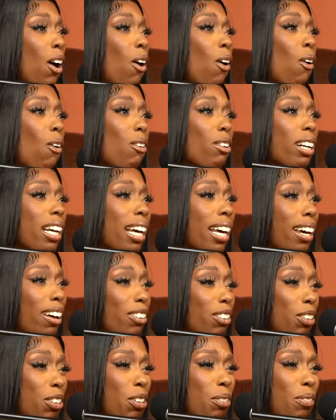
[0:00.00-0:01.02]
who the hell
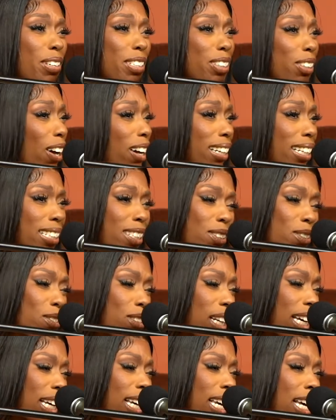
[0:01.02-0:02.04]
do you be talking to?
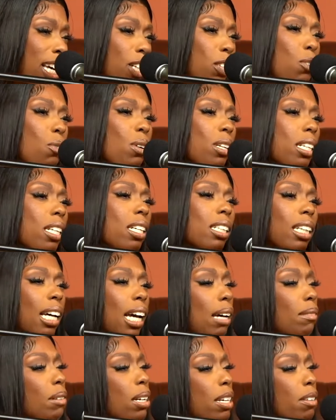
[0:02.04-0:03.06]
Like, do it look like
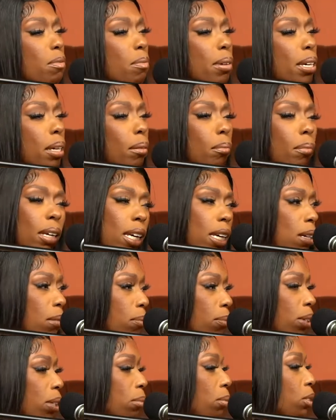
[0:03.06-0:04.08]
I'm not even being mean,
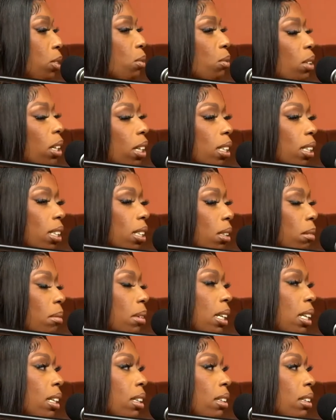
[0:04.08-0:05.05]
bro? But you ugly to me.